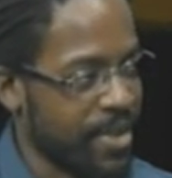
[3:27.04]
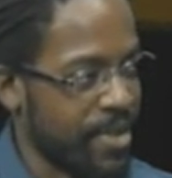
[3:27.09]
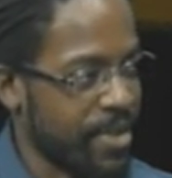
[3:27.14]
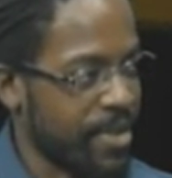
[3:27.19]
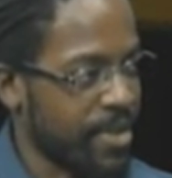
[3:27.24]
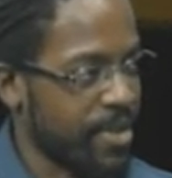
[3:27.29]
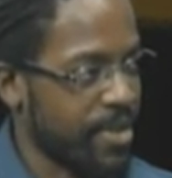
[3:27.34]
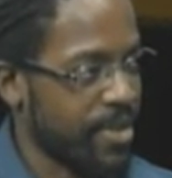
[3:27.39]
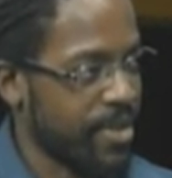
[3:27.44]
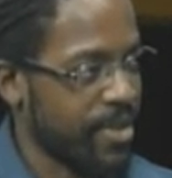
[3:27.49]
the
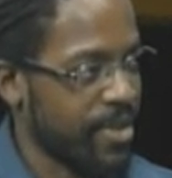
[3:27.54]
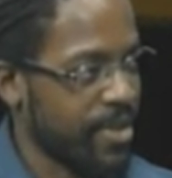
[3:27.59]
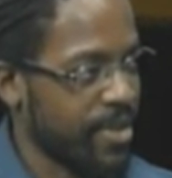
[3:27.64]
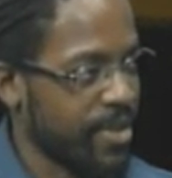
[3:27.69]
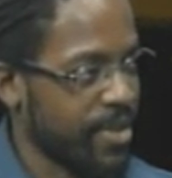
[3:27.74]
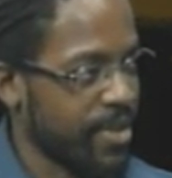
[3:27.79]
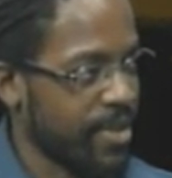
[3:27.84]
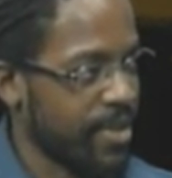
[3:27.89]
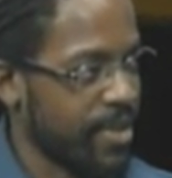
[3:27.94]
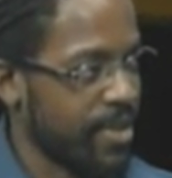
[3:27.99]

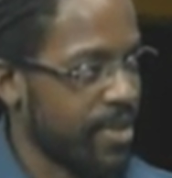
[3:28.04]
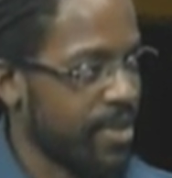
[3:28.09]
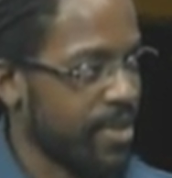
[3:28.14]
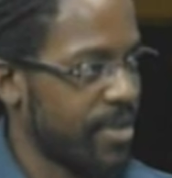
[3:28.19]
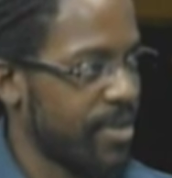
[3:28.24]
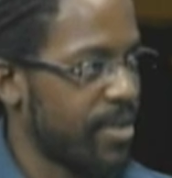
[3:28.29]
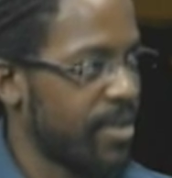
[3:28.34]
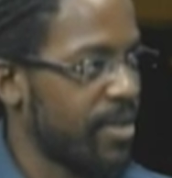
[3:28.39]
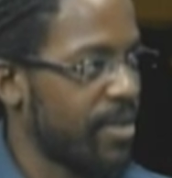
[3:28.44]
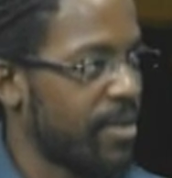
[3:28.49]
Sclerocytes
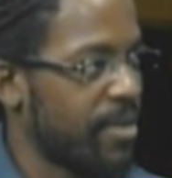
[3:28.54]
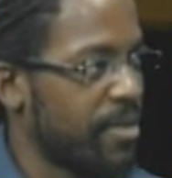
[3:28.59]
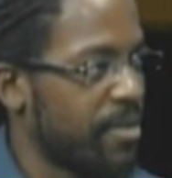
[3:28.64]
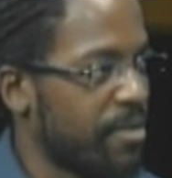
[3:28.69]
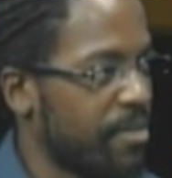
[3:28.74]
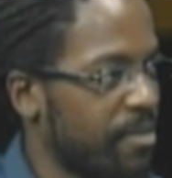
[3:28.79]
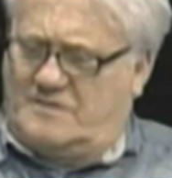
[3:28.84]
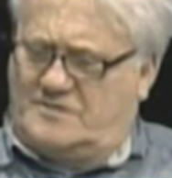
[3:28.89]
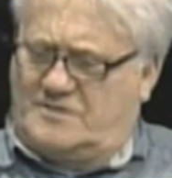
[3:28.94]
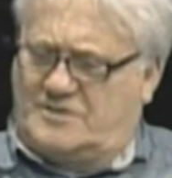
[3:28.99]
have
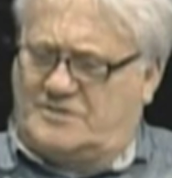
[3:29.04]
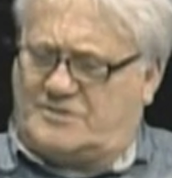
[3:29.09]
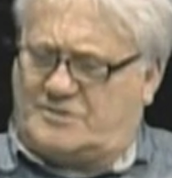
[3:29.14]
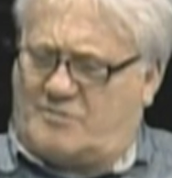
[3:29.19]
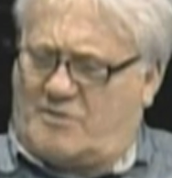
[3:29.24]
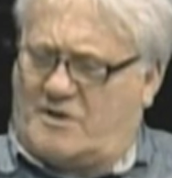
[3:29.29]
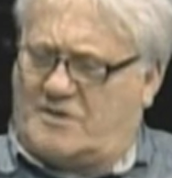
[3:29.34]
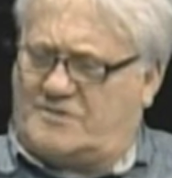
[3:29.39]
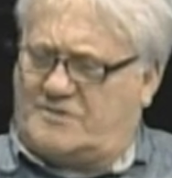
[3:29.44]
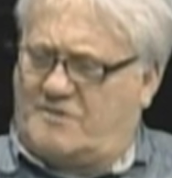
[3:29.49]

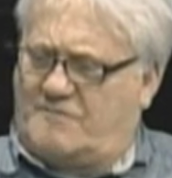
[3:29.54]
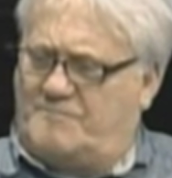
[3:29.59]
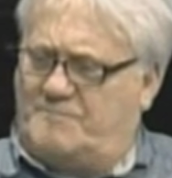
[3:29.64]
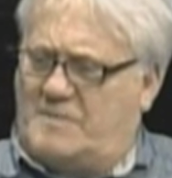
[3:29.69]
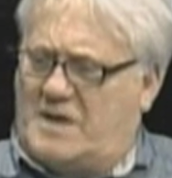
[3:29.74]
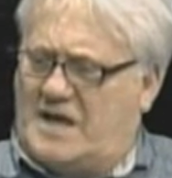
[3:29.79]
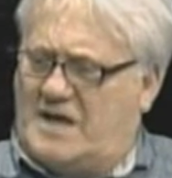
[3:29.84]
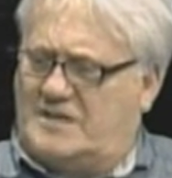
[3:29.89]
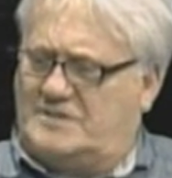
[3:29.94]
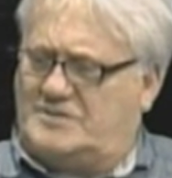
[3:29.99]
destructive
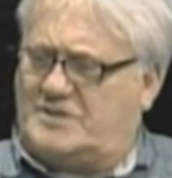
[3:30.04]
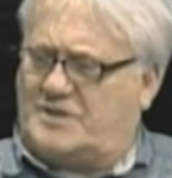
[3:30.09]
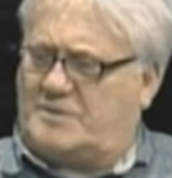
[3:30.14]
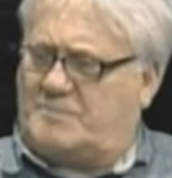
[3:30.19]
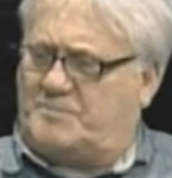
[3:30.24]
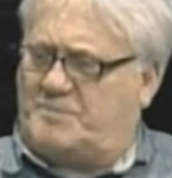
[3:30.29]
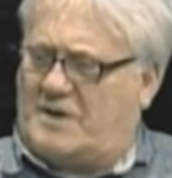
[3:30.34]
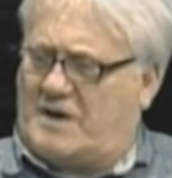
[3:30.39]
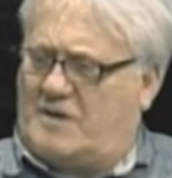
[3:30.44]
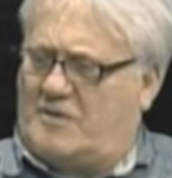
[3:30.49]

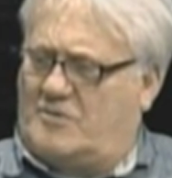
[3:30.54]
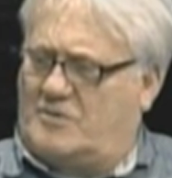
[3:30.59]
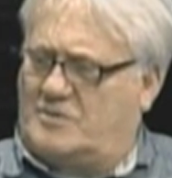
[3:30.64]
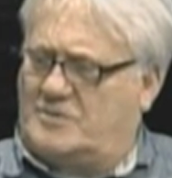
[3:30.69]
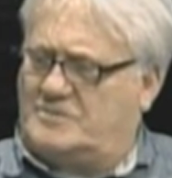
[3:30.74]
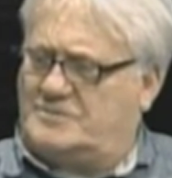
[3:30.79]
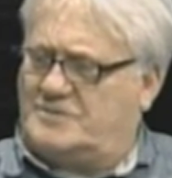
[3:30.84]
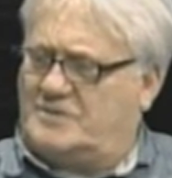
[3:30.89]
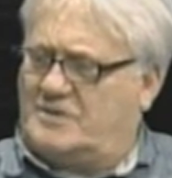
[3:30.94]
magic powers.